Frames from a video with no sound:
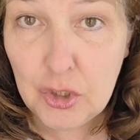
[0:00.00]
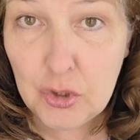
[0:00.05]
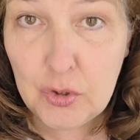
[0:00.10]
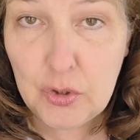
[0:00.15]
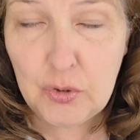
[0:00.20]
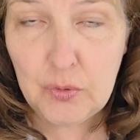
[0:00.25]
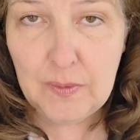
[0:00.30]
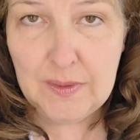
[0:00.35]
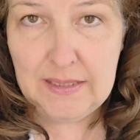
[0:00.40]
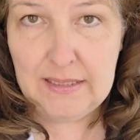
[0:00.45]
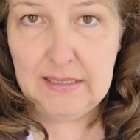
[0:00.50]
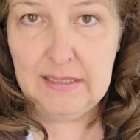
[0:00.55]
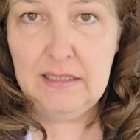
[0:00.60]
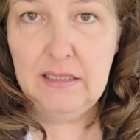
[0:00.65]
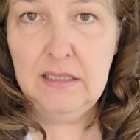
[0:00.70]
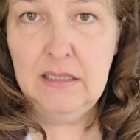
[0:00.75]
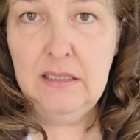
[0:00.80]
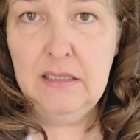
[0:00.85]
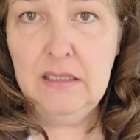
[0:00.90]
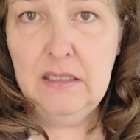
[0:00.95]
you're doing it.
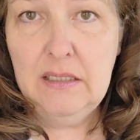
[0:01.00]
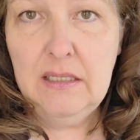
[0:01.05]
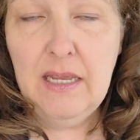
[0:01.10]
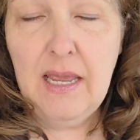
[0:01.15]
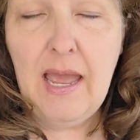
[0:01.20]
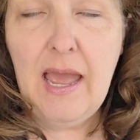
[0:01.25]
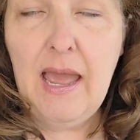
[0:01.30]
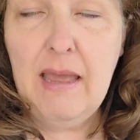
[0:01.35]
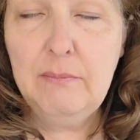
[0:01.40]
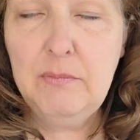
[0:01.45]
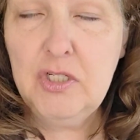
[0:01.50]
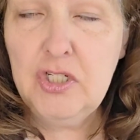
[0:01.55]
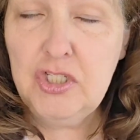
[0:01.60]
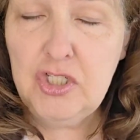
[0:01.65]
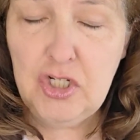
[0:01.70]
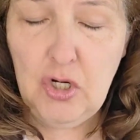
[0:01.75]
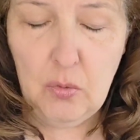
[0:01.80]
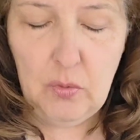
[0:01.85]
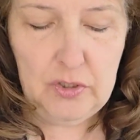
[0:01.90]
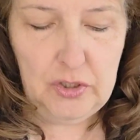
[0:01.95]
I'm
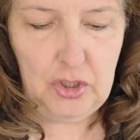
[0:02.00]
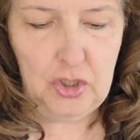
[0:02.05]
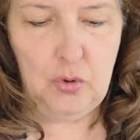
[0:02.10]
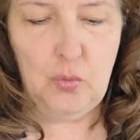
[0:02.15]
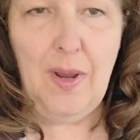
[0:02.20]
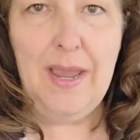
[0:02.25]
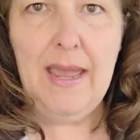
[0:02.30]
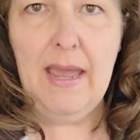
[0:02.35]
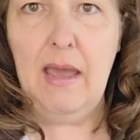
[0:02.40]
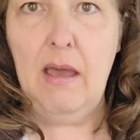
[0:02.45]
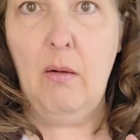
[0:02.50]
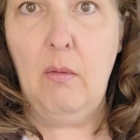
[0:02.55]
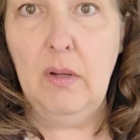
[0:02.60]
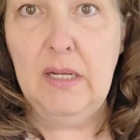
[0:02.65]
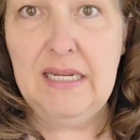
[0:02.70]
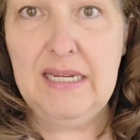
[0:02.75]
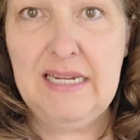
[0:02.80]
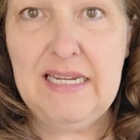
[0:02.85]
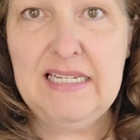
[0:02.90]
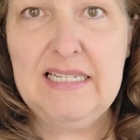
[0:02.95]
just showing you how
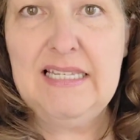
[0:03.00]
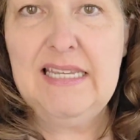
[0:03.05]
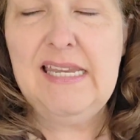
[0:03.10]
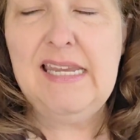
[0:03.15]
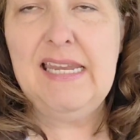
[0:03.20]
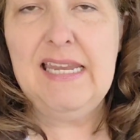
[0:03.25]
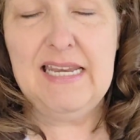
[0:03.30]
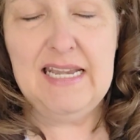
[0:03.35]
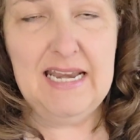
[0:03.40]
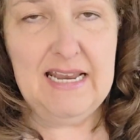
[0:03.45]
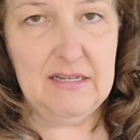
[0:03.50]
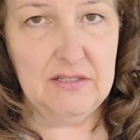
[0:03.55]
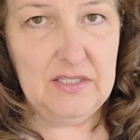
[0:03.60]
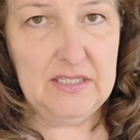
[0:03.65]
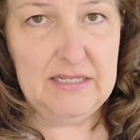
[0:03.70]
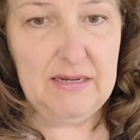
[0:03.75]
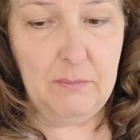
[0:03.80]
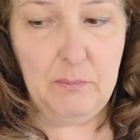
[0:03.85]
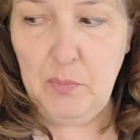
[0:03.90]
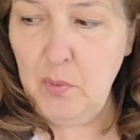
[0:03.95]
easy and how
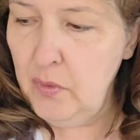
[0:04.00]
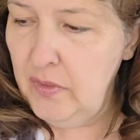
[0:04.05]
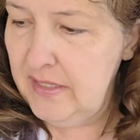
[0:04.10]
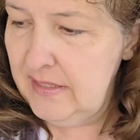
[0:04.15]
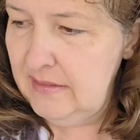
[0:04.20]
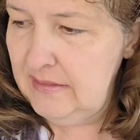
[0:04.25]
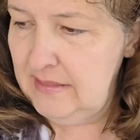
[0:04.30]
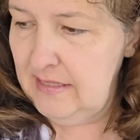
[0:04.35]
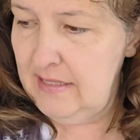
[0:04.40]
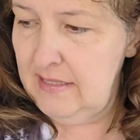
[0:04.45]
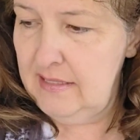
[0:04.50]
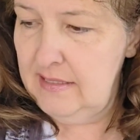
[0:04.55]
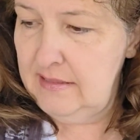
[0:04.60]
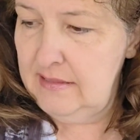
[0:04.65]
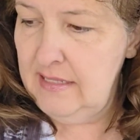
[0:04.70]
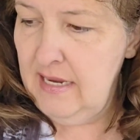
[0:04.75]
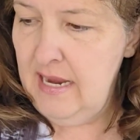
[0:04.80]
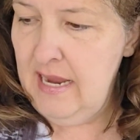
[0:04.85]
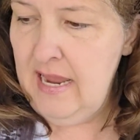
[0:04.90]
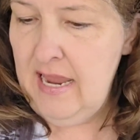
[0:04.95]
simple this
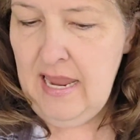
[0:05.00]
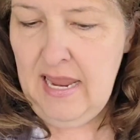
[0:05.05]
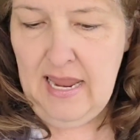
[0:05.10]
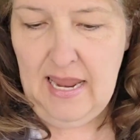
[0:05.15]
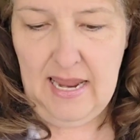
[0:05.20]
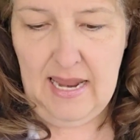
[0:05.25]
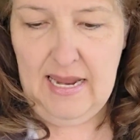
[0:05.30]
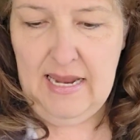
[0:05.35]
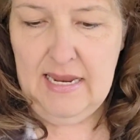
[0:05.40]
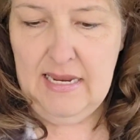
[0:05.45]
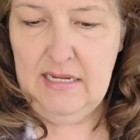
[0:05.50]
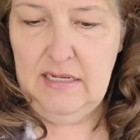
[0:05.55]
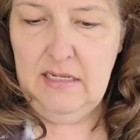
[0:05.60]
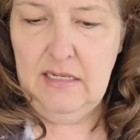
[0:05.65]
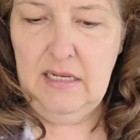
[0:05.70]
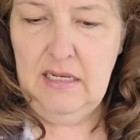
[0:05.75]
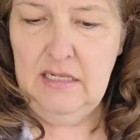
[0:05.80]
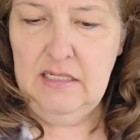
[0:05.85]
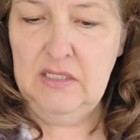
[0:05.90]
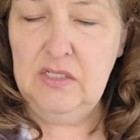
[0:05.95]
is. And
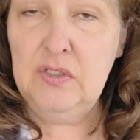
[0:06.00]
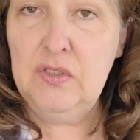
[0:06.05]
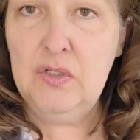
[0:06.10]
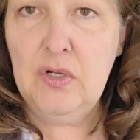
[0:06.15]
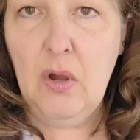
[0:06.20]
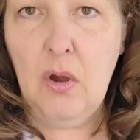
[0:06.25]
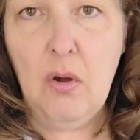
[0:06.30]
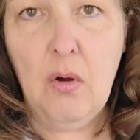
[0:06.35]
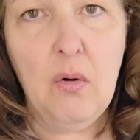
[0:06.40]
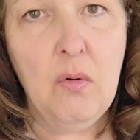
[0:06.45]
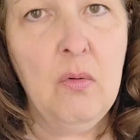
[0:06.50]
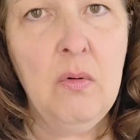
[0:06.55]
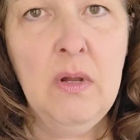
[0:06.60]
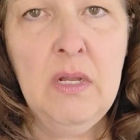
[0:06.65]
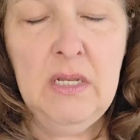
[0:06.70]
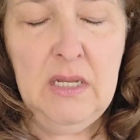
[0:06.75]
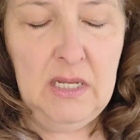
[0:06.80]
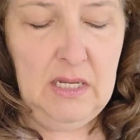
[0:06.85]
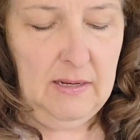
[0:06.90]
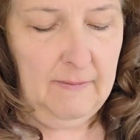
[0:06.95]
so
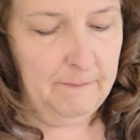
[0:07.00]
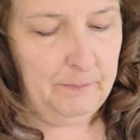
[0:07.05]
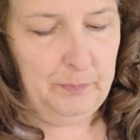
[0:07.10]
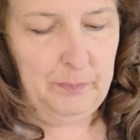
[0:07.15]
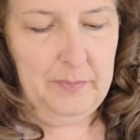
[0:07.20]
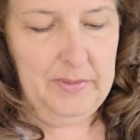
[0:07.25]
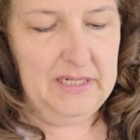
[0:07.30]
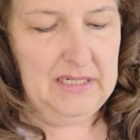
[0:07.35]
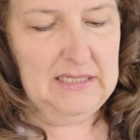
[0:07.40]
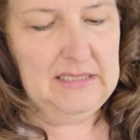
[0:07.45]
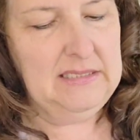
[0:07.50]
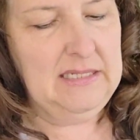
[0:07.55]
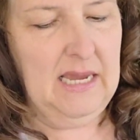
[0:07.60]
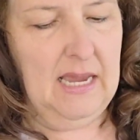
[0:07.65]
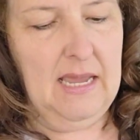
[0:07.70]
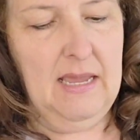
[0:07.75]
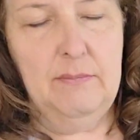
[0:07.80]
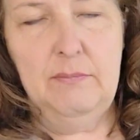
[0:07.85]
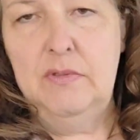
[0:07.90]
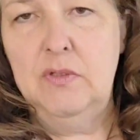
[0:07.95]
many
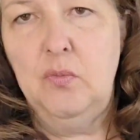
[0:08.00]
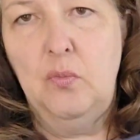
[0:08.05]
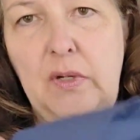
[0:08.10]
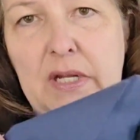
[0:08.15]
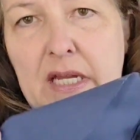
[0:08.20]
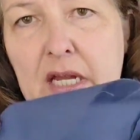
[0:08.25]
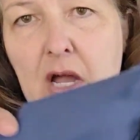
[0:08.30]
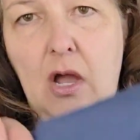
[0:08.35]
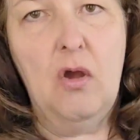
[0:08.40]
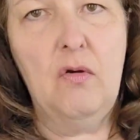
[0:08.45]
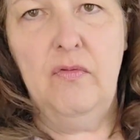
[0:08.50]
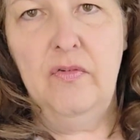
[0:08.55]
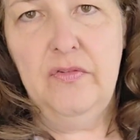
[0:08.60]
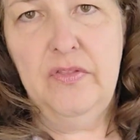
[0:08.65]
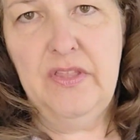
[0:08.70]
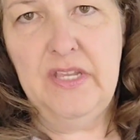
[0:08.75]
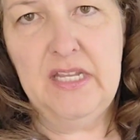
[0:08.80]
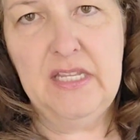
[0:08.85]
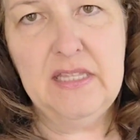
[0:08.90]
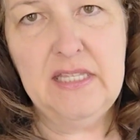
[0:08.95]
times we
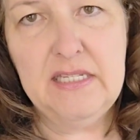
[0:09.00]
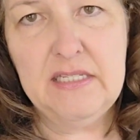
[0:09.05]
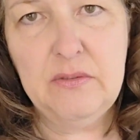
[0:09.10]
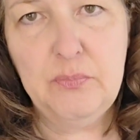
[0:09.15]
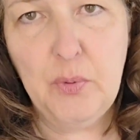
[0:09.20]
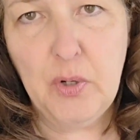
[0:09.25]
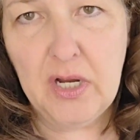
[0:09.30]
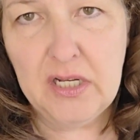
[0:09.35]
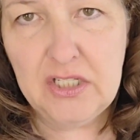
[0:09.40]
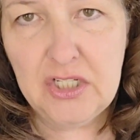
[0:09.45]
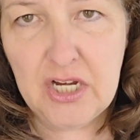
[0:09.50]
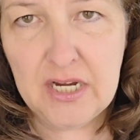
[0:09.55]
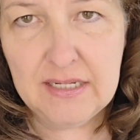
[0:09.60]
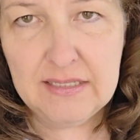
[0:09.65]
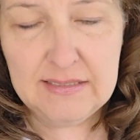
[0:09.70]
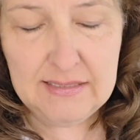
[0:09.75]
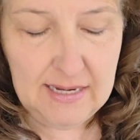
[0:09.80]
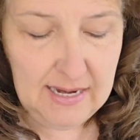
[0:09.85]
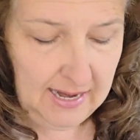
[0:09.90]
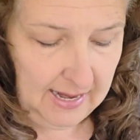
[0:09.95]
overthink these
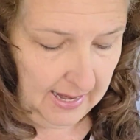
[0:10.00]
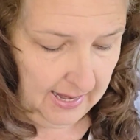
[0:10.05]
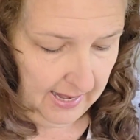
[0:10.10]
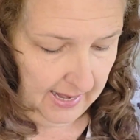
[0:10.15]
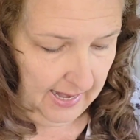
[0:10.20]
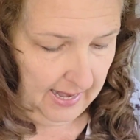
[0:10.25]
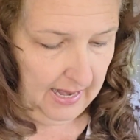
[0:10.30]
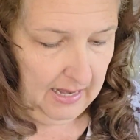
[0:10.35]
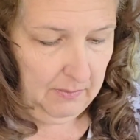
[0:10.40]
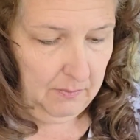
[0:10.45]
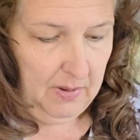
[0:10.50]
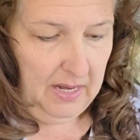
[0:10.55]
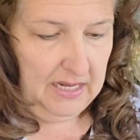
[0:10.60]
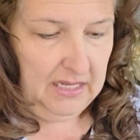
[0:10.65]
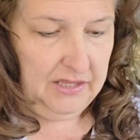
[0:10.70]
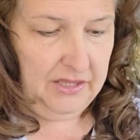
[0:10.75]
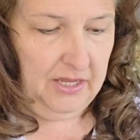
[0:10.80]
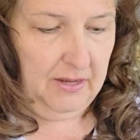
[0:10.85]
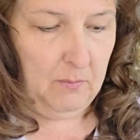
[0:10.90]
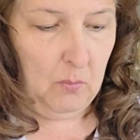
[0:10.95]
projects and
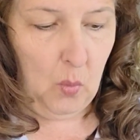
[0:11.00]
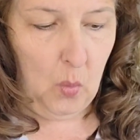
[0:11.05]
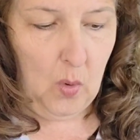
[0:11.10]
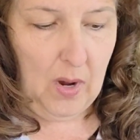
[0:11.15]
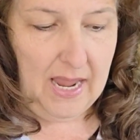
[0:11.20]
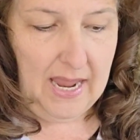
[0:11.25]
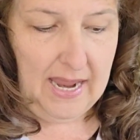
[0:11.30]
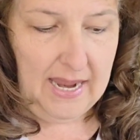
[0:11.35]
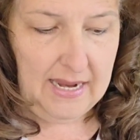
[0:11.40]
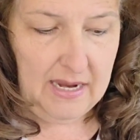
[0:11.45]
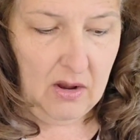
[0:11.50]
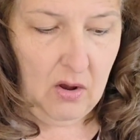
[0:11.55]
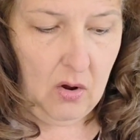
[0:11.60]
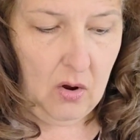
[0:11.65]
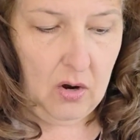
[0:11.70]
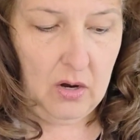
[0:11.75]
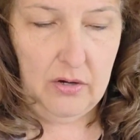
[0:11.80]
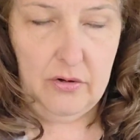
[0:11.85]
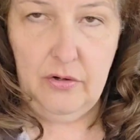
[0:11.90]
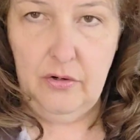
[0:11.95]
make them way
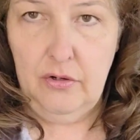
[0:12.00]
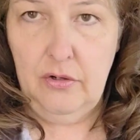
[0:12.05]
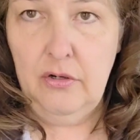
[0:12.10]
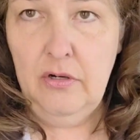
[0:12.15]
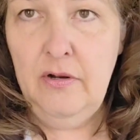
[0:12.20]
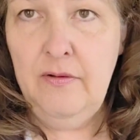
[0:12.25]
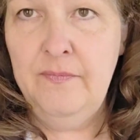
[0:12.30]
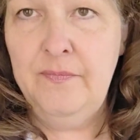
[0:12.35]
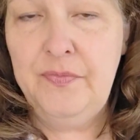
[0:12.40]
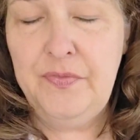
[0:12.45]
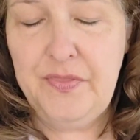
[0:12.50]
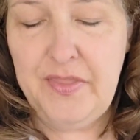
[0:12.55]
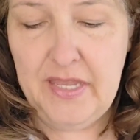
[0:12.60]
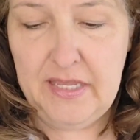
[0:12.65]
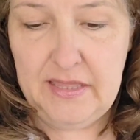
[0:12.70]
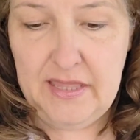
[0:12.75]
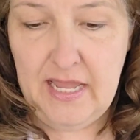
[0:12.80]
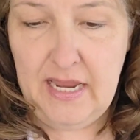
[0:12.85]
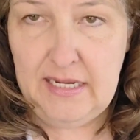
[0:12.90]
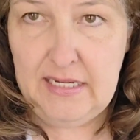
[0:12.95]
harder
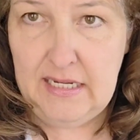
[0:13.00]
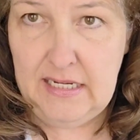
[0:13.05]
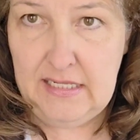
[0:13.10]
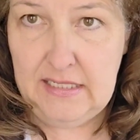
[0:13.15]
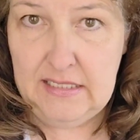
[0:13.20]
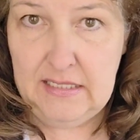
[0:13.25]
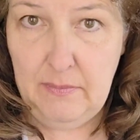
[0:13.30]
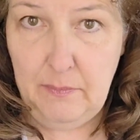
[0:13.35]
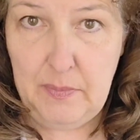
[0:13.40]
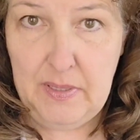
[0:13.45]
than they need to